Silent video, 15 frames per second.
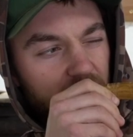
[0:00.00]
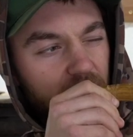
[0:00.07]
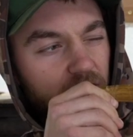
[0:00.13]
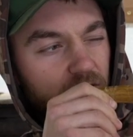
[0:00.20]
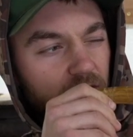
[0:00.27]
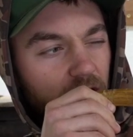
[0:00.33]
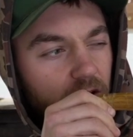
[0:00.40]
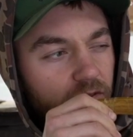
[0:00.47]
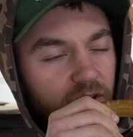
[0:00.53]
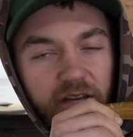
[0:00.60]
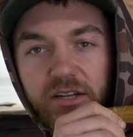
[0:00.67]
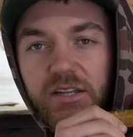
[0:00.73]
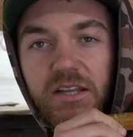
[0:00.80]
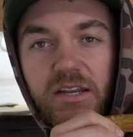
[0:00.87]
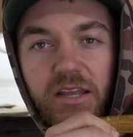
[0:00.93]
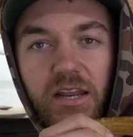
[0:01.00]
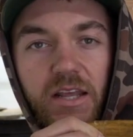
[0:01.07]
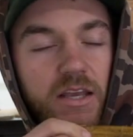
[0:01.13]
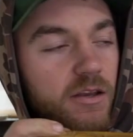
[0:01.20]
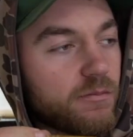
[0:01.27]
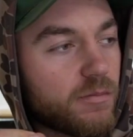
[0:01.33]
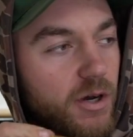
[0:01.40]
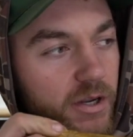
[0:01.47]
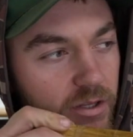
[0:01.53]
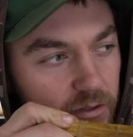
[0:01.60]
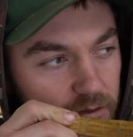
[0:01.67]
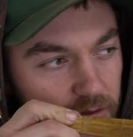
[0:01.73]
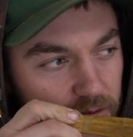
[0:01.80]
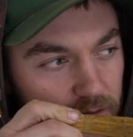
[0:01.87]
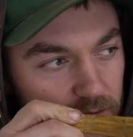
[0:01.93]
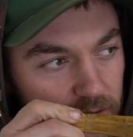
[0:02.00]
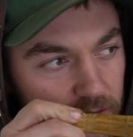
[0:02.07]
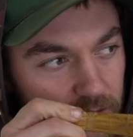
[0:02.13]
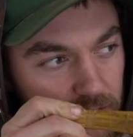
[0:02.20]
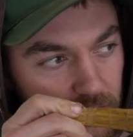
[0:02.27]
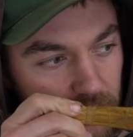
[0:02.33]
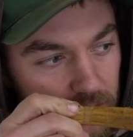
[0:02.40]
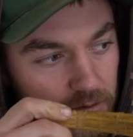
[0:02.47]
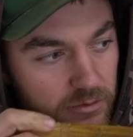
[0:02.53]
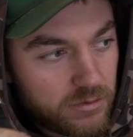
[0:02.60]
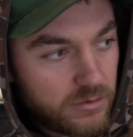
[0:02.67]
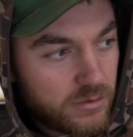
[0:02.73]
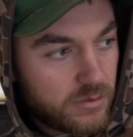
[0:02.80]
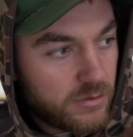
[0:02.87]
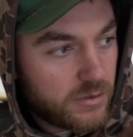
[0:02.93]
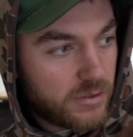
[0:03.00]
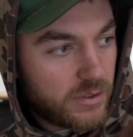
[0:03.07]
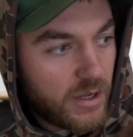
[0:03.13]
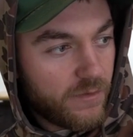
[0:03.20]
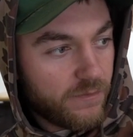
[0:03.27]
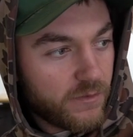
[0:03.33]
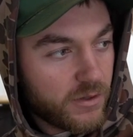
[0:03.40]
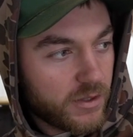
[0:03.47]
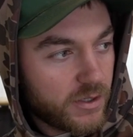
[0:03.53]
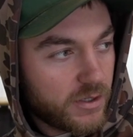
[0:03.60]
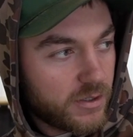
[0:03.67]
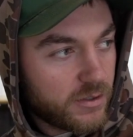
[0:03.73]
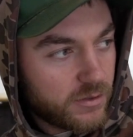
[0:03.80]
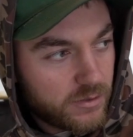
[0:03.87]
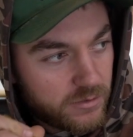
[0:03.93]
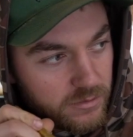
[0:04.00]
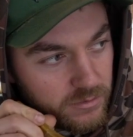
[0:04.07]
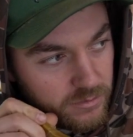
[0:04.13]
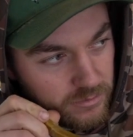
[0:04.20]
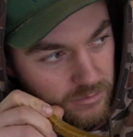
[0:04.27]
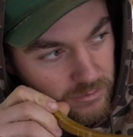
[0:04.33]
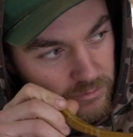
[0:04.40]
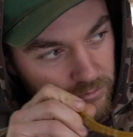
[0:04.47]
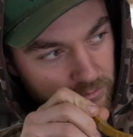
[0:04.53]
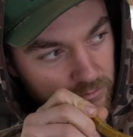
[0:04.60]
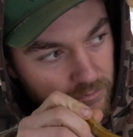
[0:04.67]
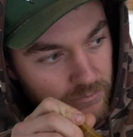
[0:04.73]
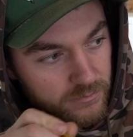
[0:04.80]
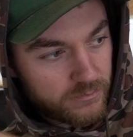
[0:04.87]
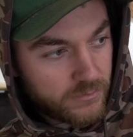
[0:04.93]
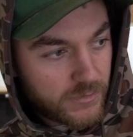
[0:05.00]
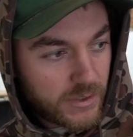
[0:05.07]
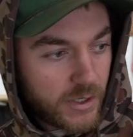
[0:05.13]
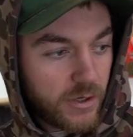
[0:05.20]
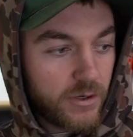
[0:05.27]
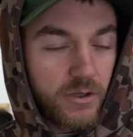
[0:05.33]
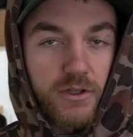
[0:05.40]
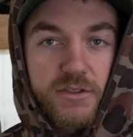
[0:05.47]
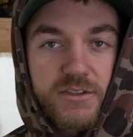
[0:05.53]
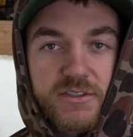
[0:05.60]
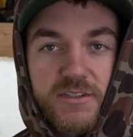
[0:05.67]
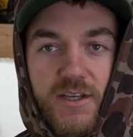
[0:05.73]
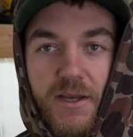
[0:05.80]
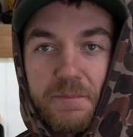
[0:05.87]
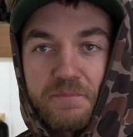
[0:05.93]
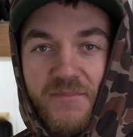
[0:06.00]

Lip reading: I don't think it did any, but it's definitely, I don't know, it looks the same.